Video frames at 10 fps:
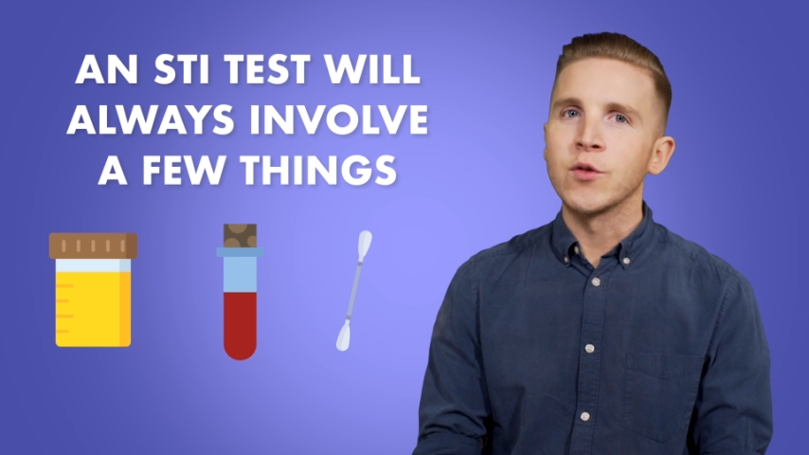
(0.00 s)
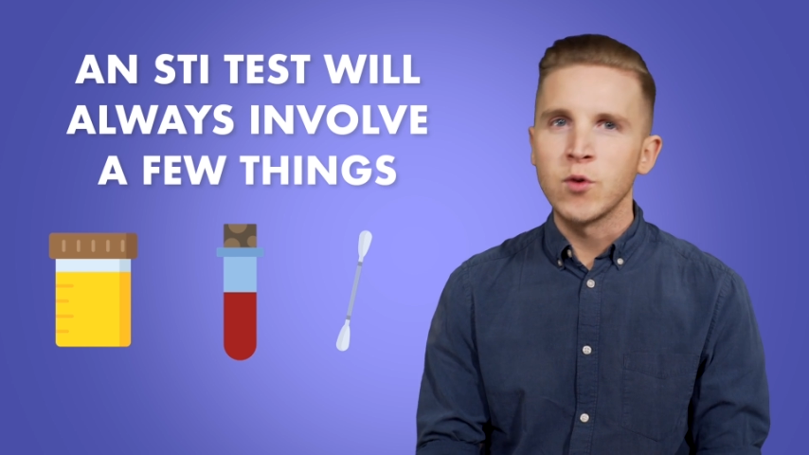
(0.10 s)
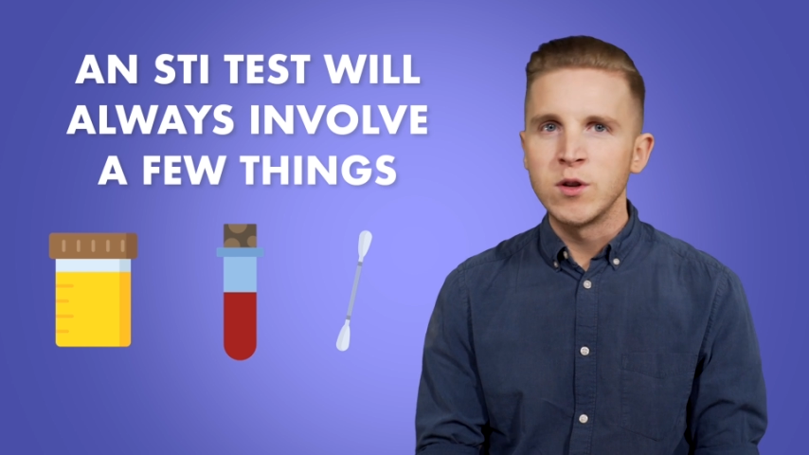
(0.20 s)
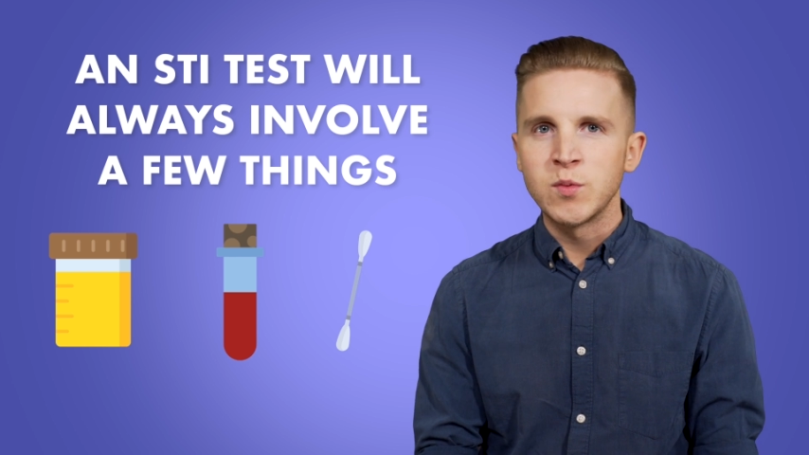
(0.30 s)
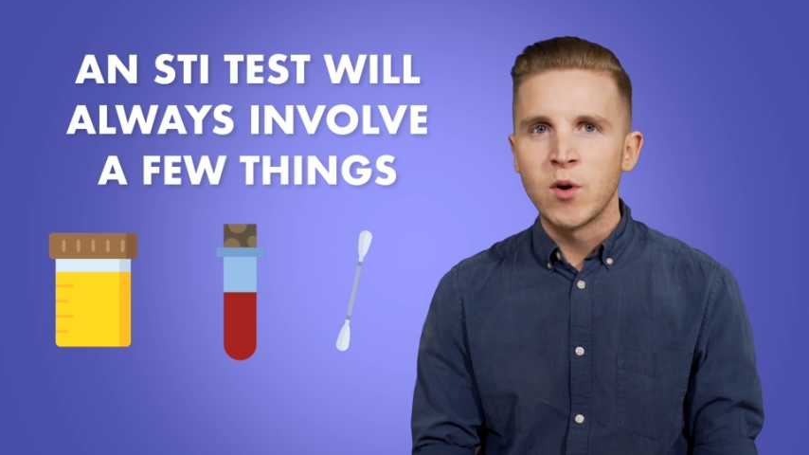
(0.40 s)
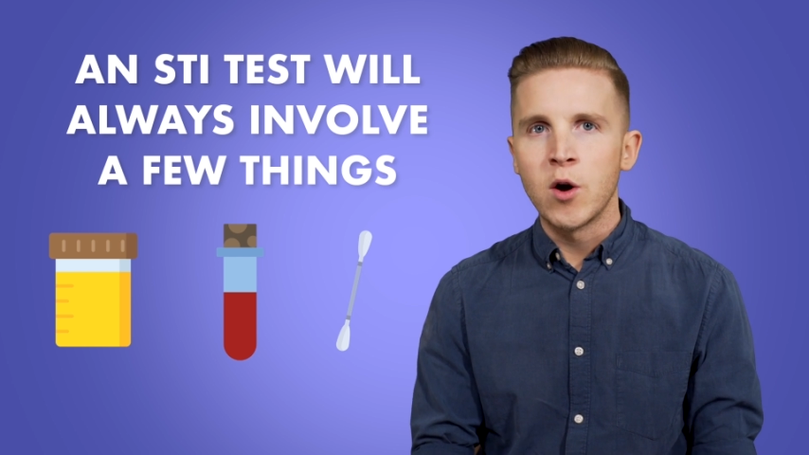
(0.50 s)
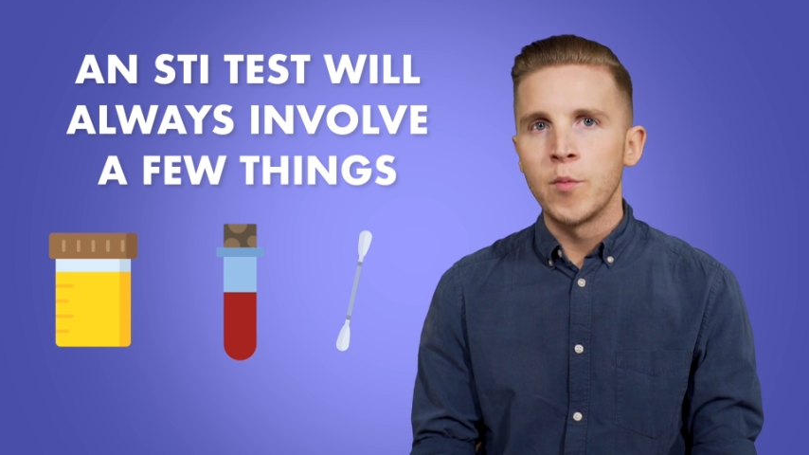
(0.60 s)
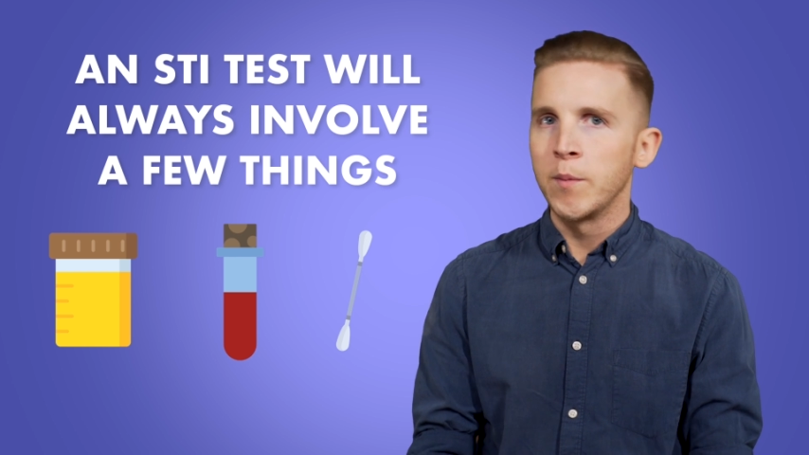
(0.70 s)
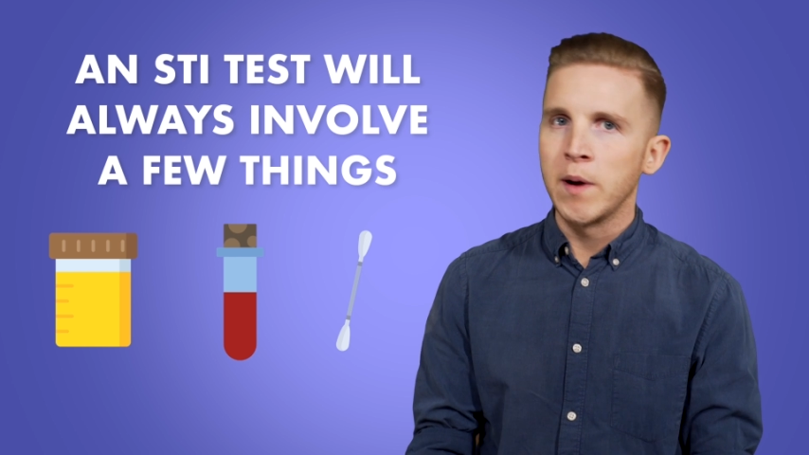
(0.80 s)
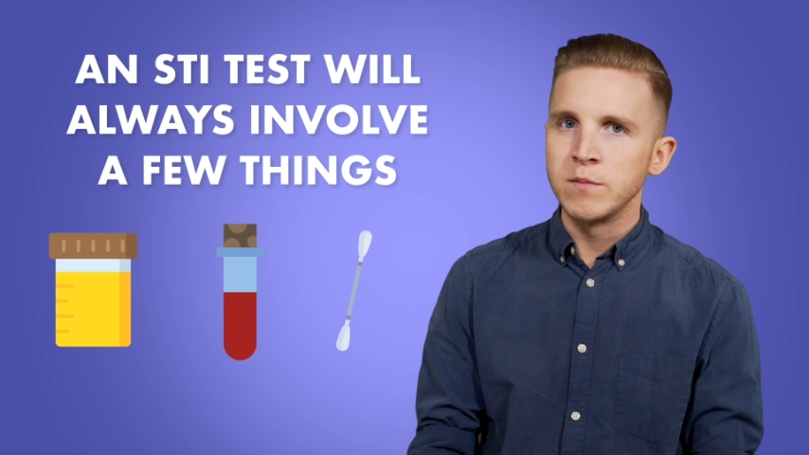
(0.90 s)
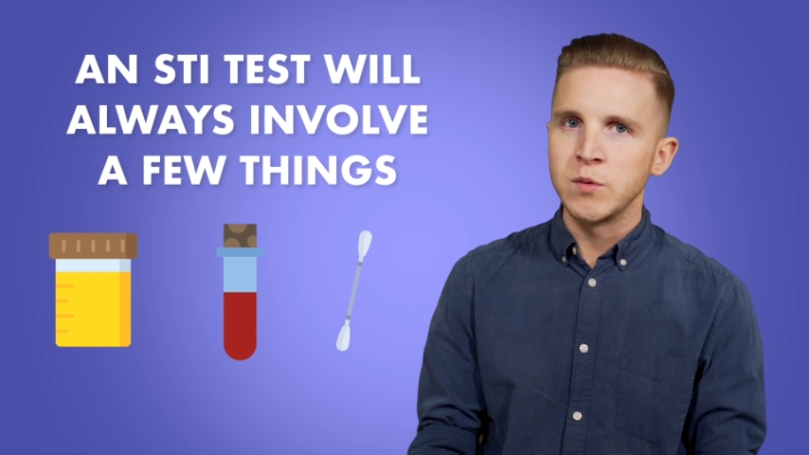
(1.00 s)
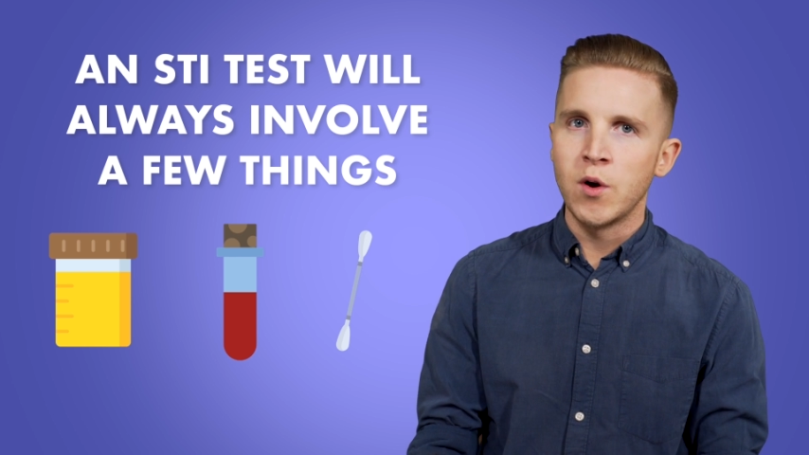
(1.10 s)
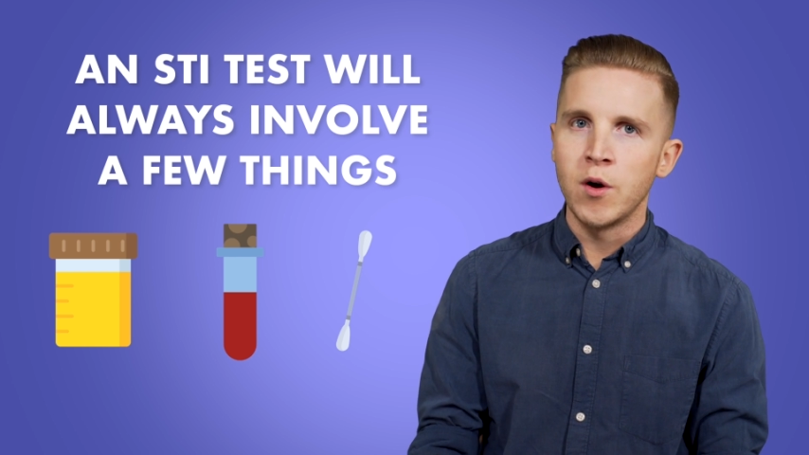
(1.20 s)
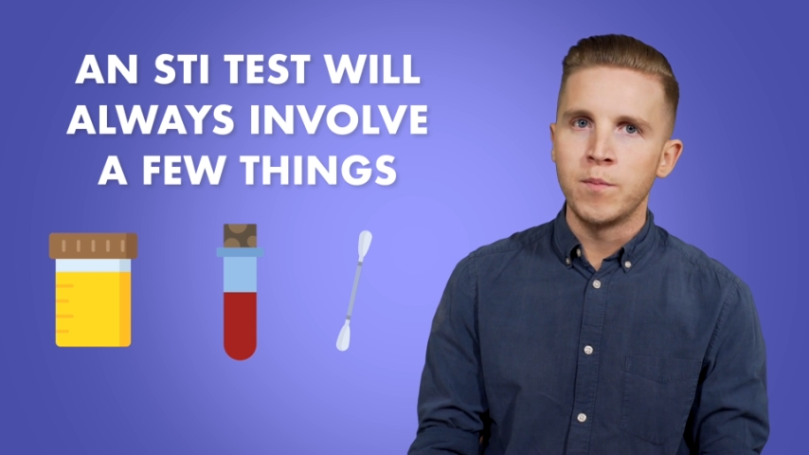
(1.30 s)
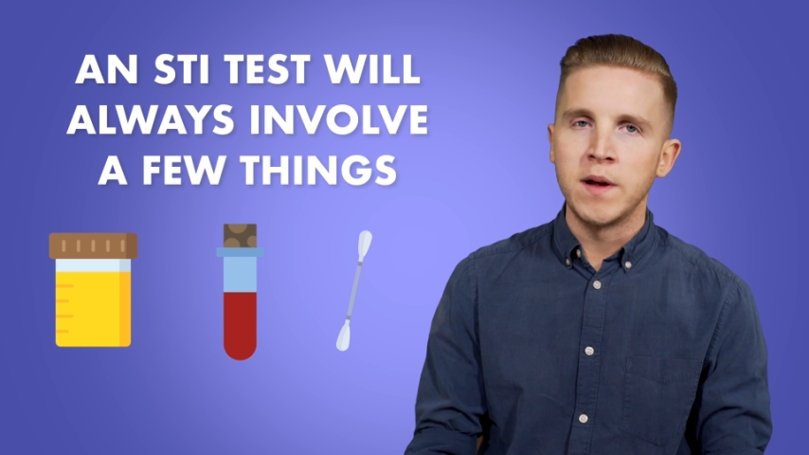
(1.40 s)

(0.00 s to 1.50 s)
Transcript: a throat swab and a bum swab,